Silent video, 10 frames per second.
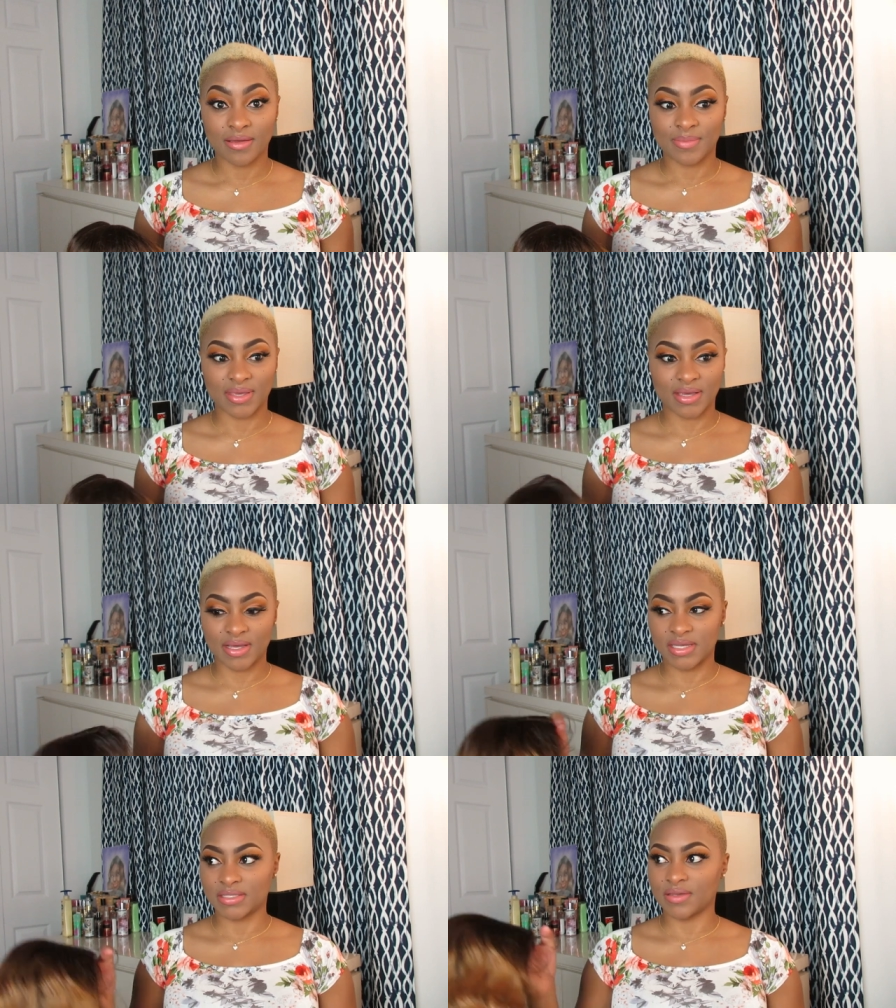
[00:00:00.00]

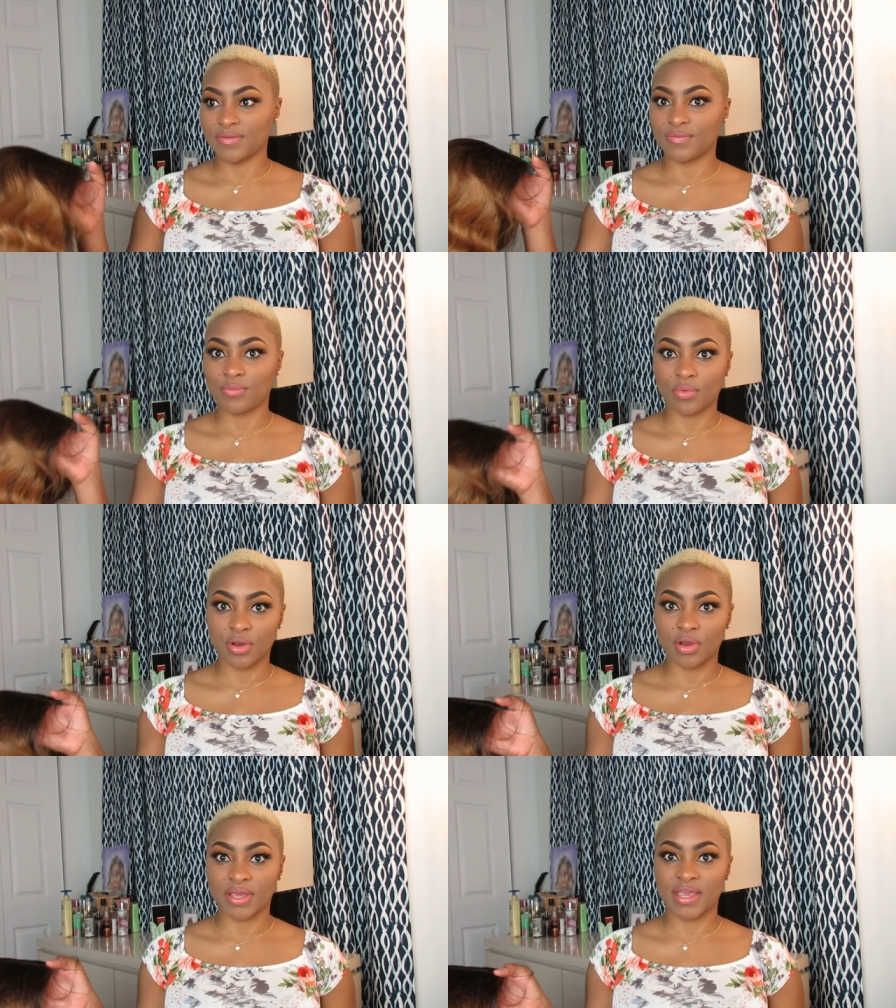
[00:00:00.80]
because of
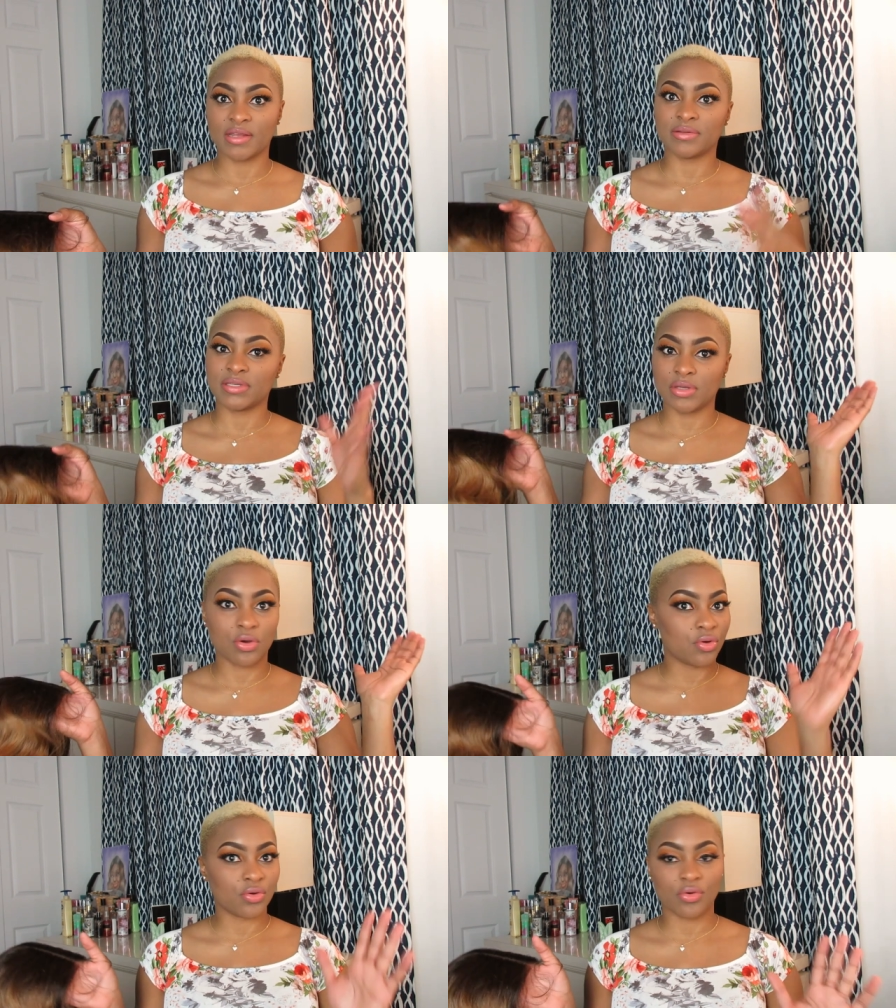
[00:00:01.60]
work and this
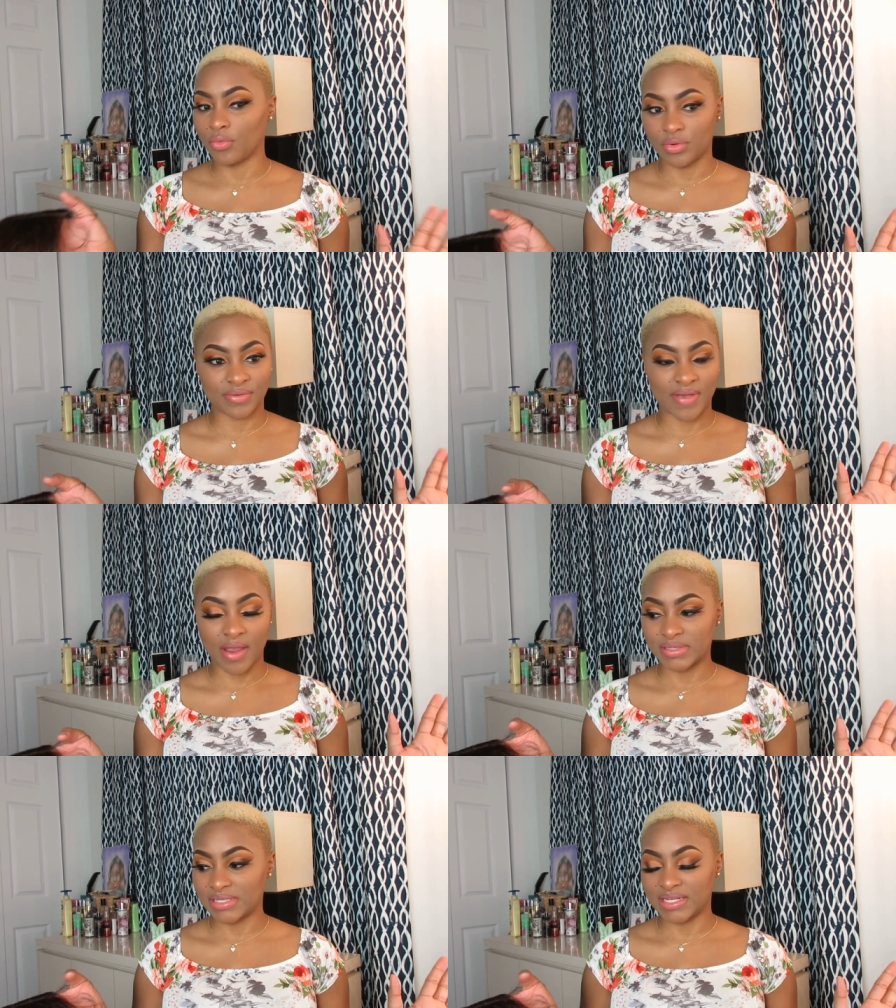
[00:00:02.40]
whole
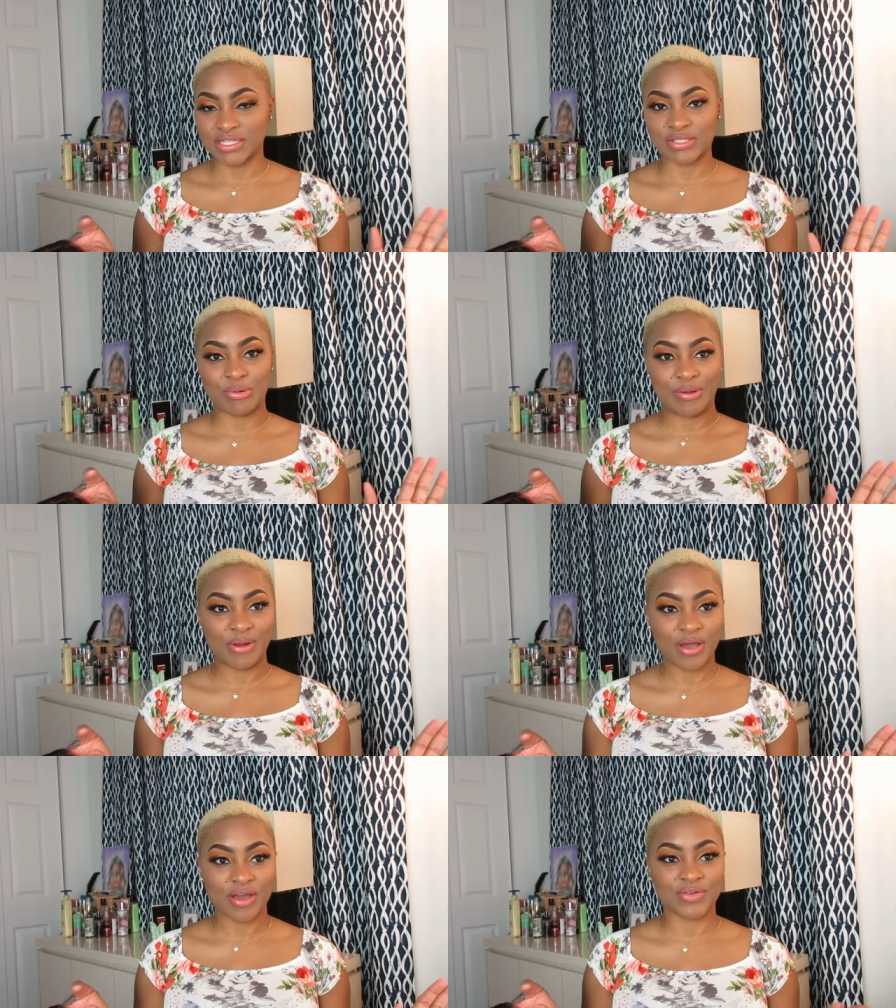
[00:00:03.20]
coronavirus thing that's going
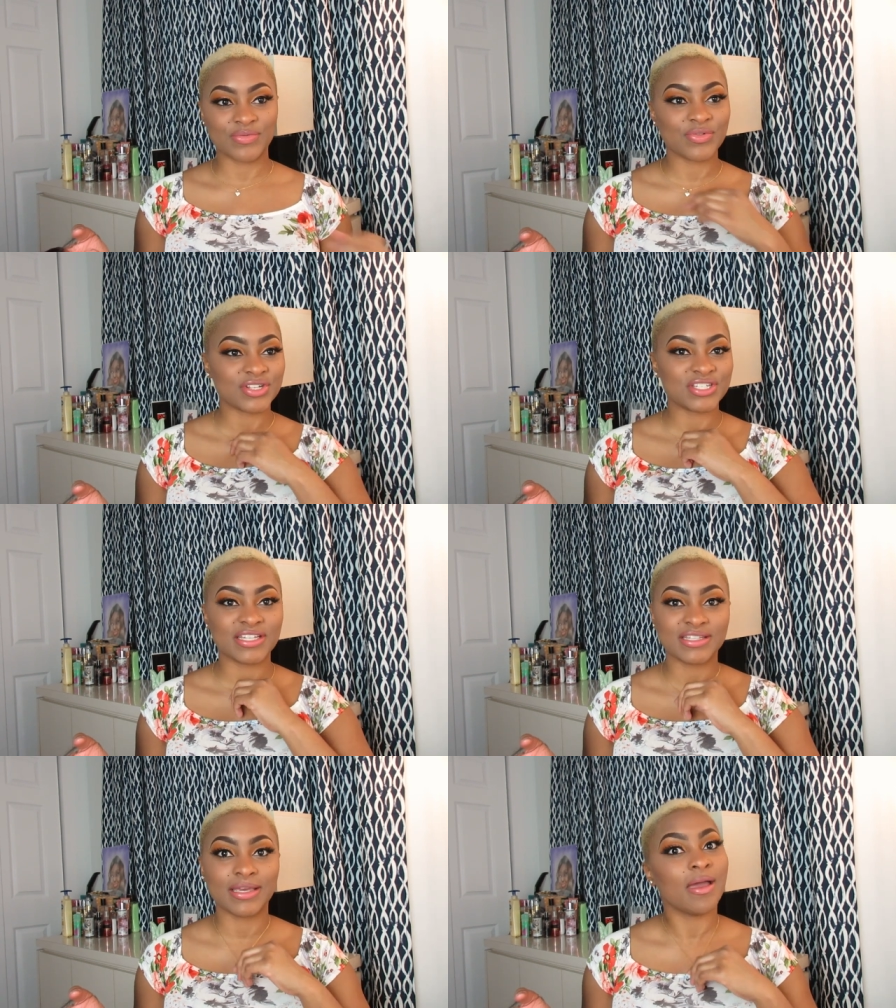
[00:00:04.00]
on
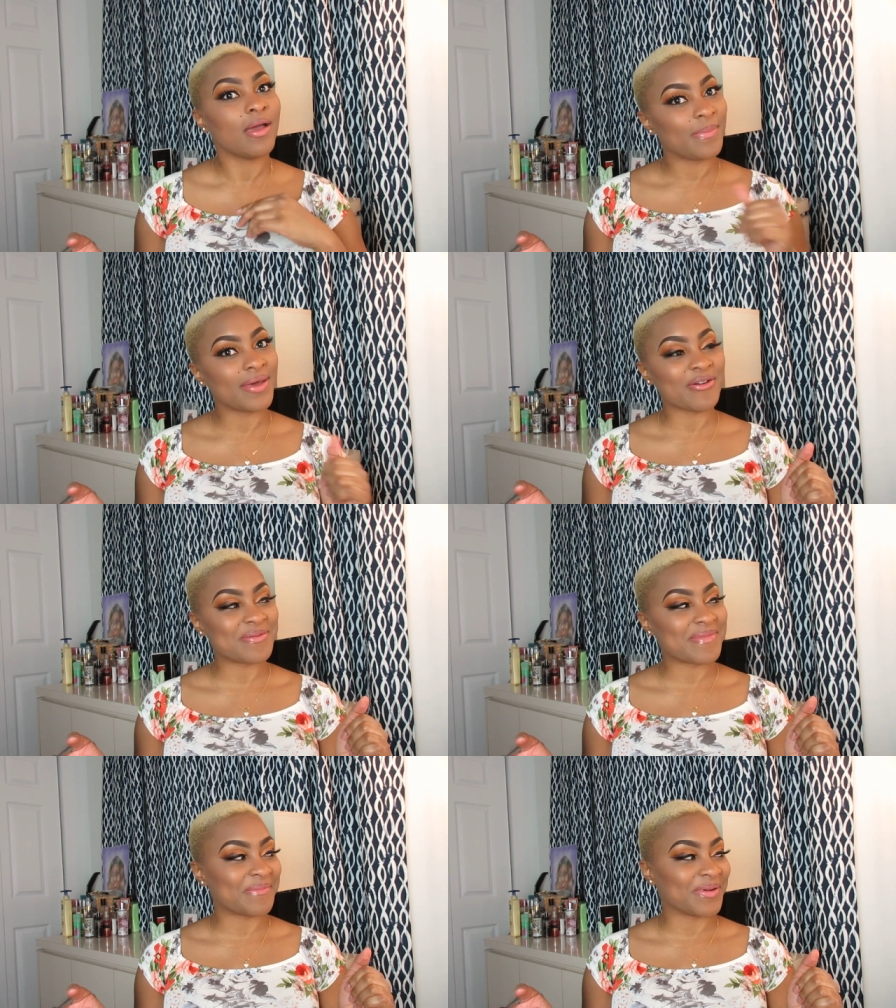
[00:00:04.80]
unfortunately but I
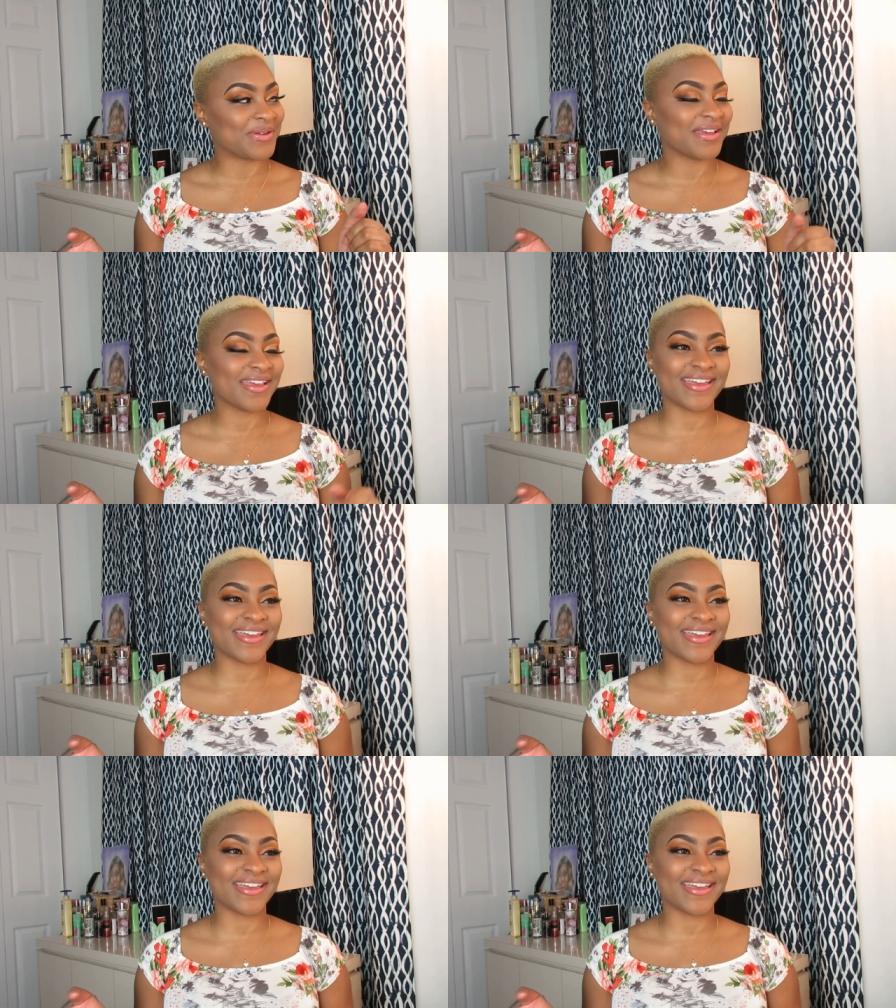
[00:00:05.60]
remembered